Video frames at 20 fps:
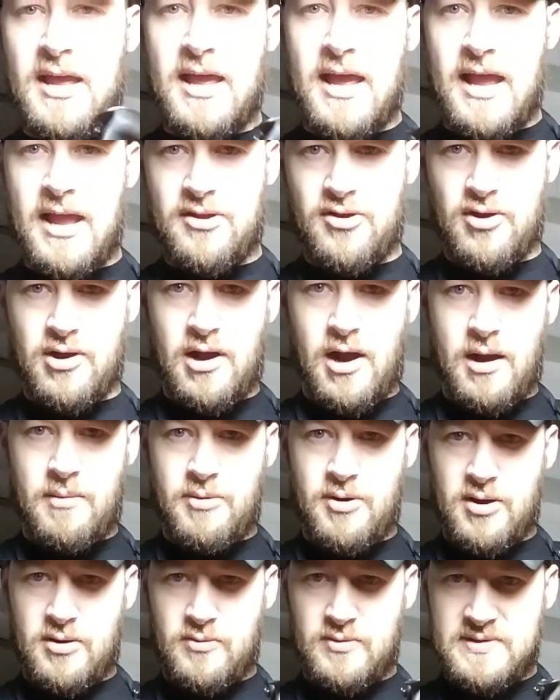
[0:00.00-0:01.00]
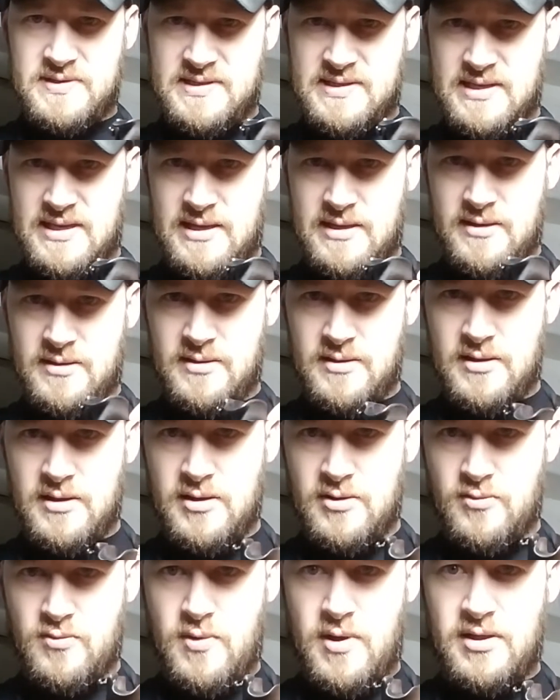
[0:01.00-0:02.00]
and your Garberg would seat
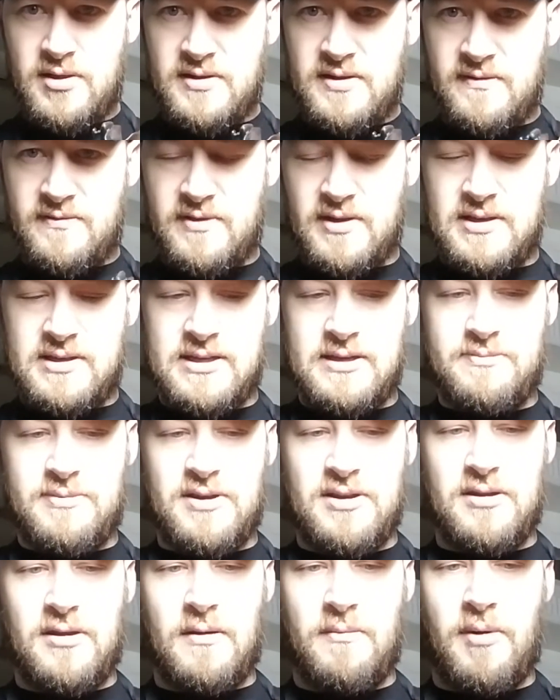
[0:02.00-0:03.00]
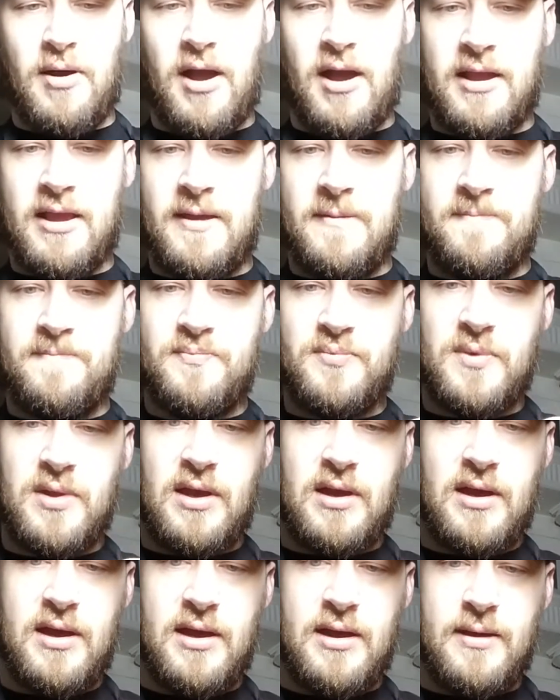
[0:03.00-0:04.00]
relatively deep into your pocket.
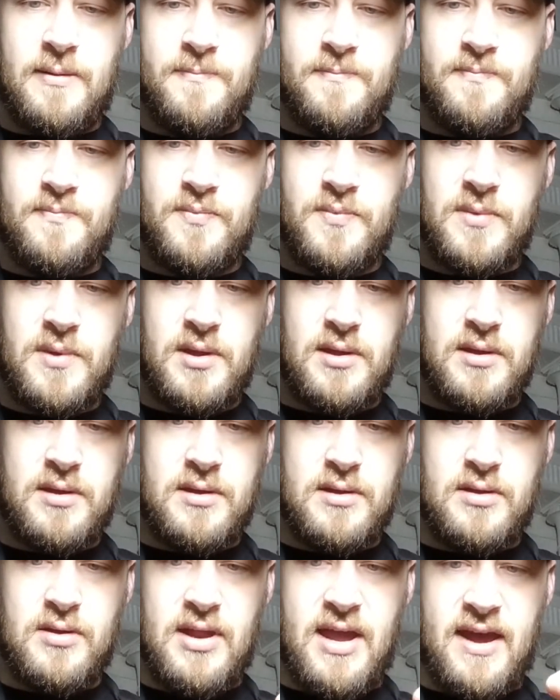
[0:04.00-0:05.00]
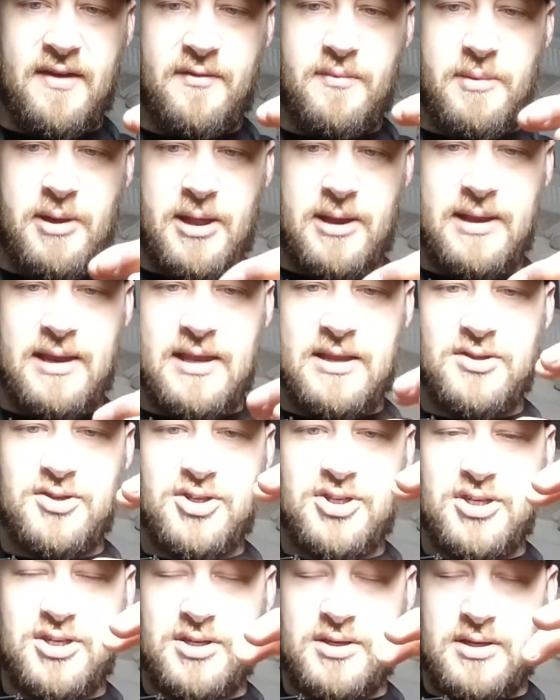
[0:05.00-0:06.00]
You'd have about an
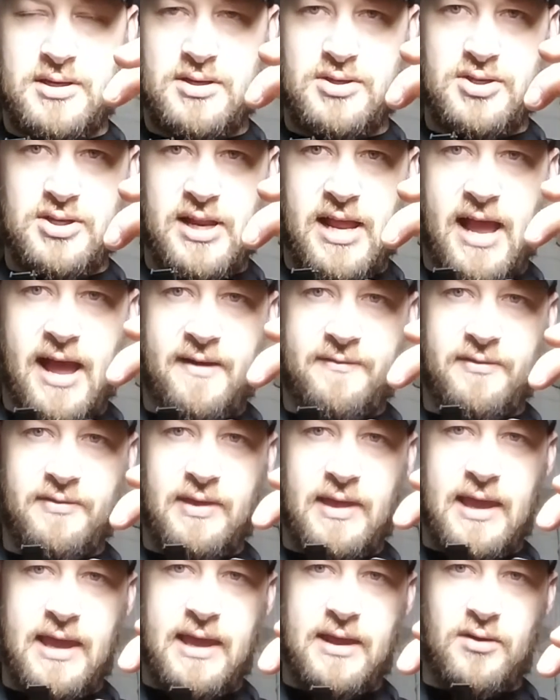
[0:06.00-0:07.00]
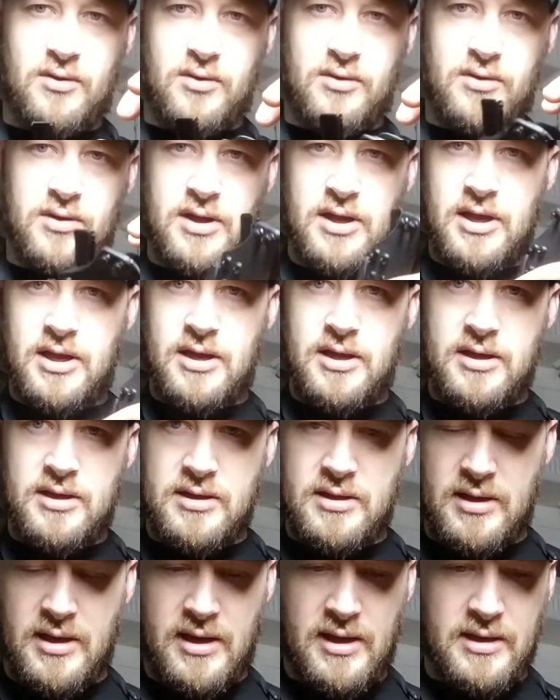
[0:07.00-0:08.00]
inch and a half of the handle
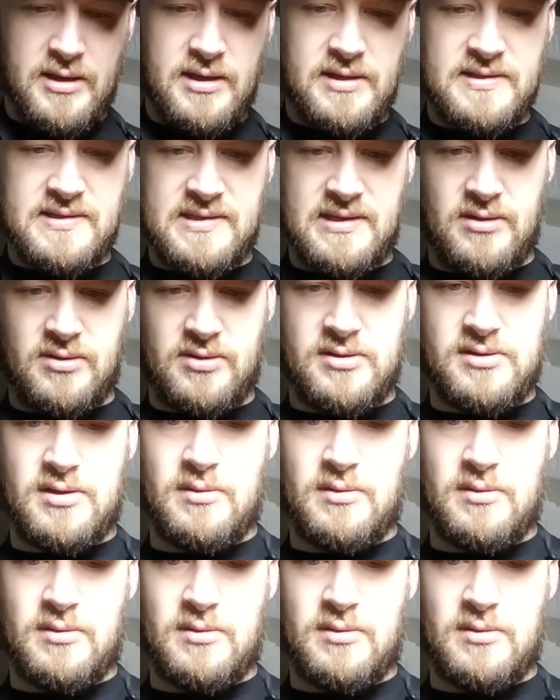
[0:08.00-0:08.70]
concealed in your